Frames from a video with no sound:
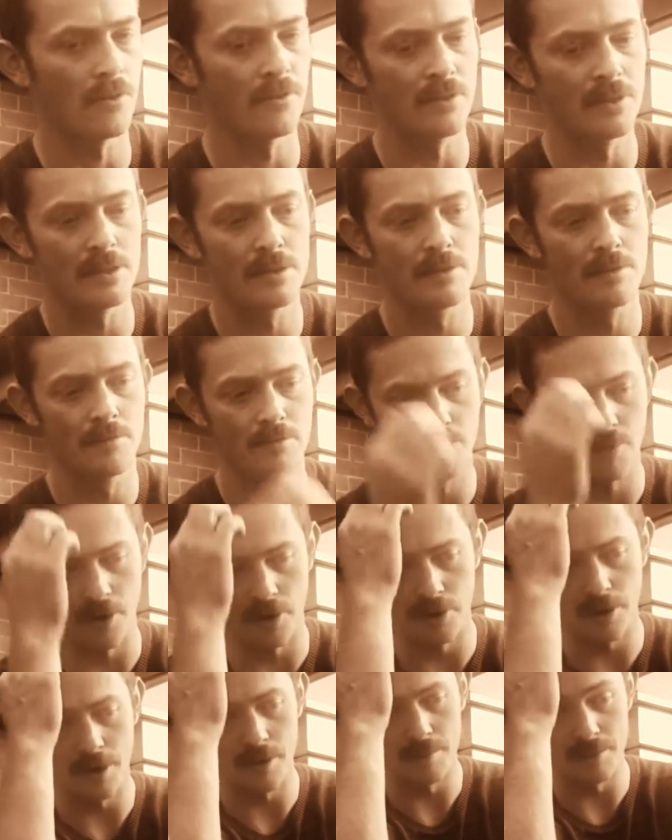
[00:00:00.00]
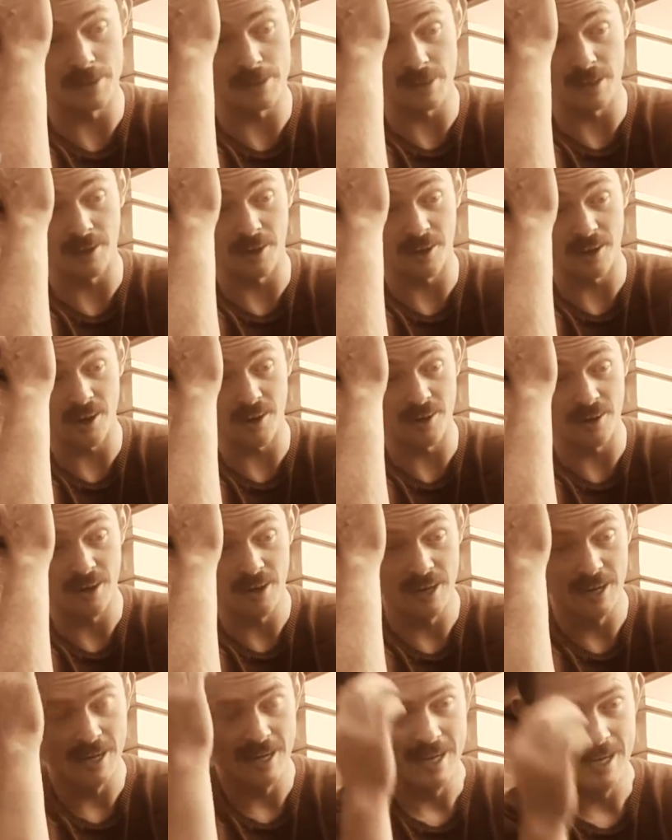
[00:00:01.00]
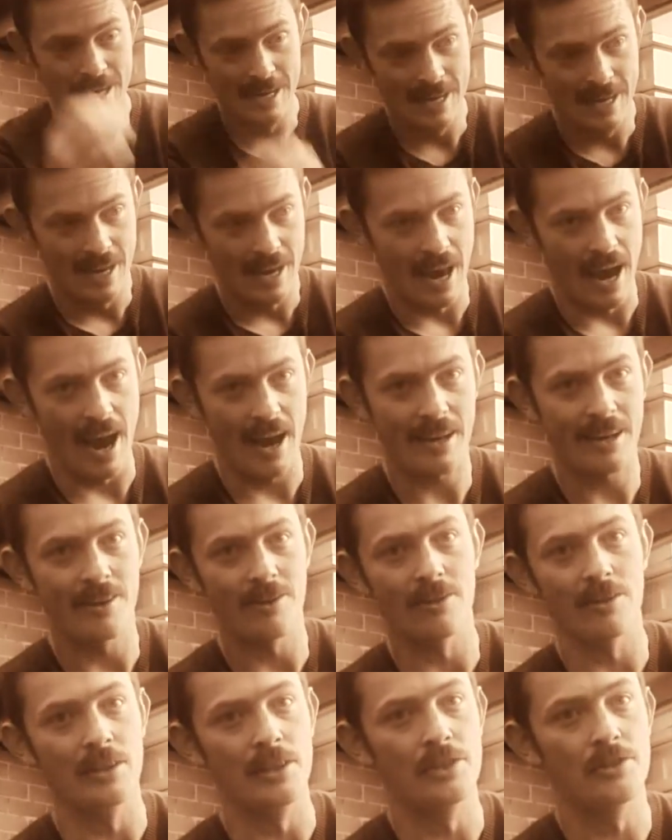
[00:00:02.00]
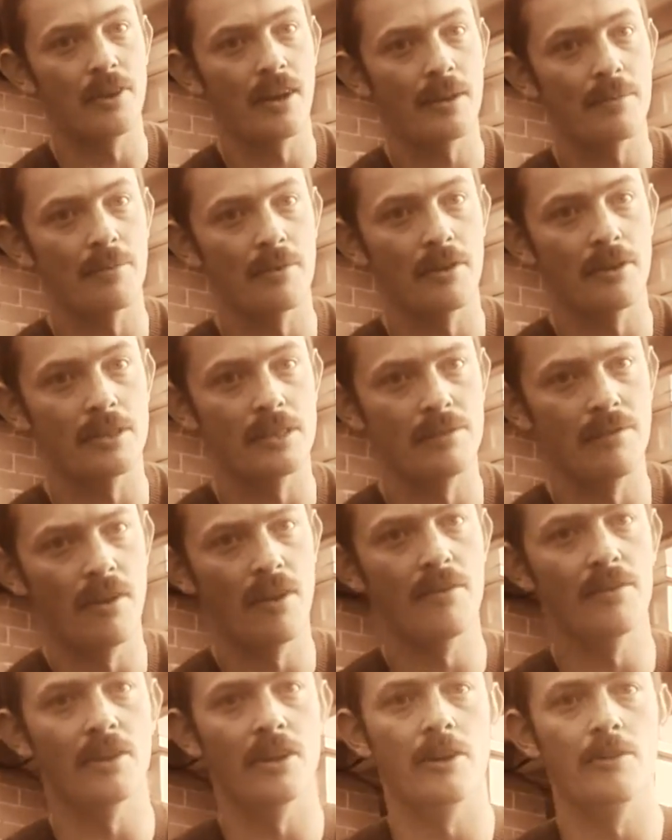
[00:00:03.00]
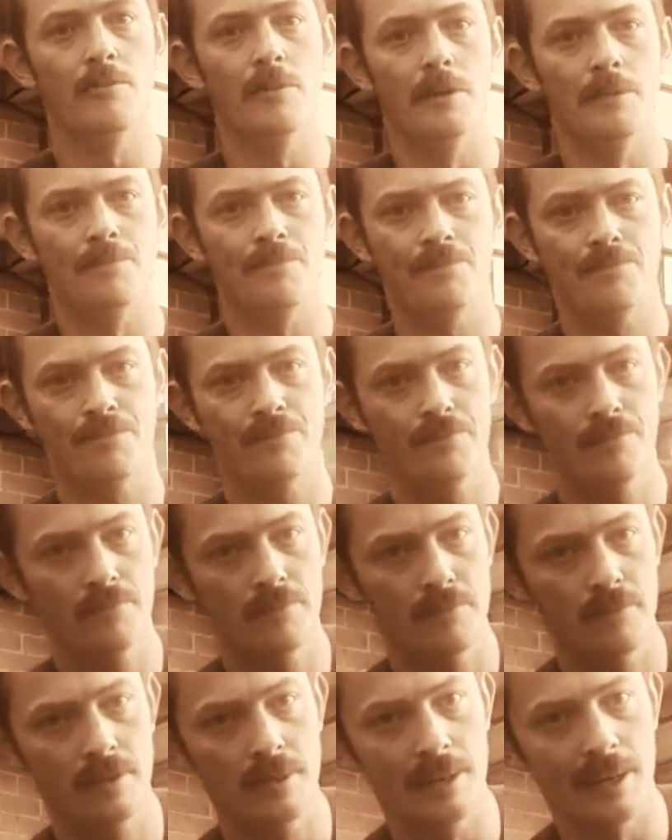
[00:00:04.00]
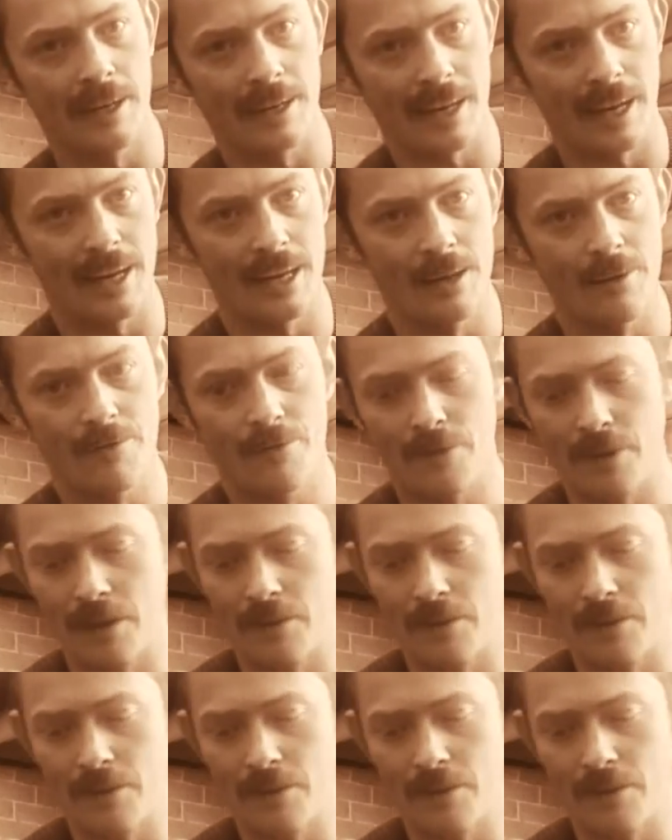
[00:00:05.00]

of this program is that I don't accurately track progressive overload, but okay, if